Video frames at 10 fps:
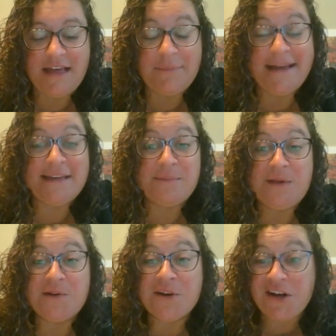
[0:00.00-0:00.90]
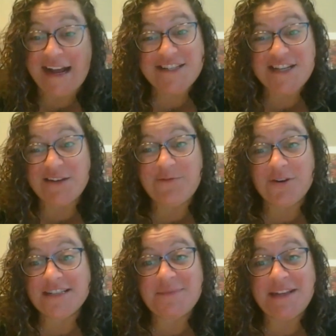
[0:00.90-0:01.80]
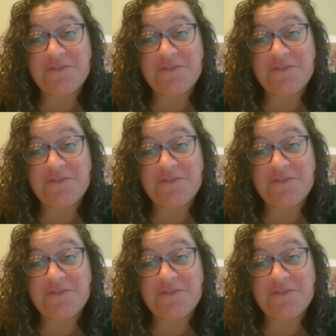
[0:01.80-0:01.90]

My computer crashing forced me to